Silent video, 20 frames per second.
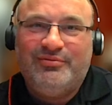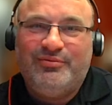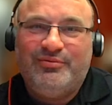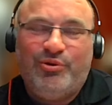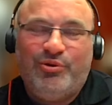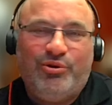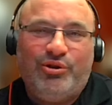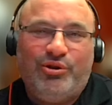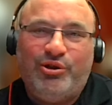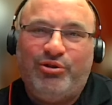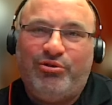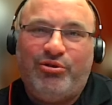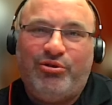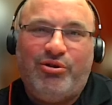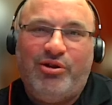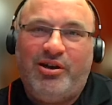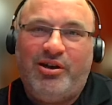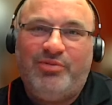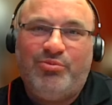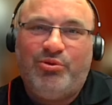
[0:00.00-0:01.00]
earlier
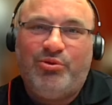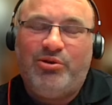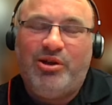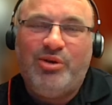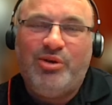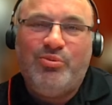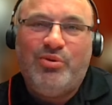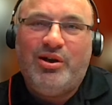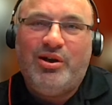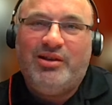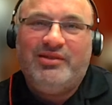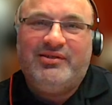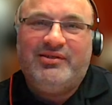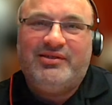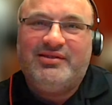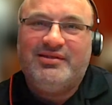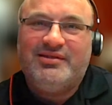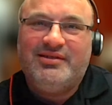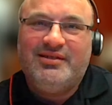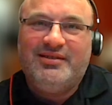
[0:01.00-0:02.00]
on where I
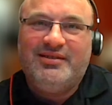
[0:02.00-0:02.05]
was.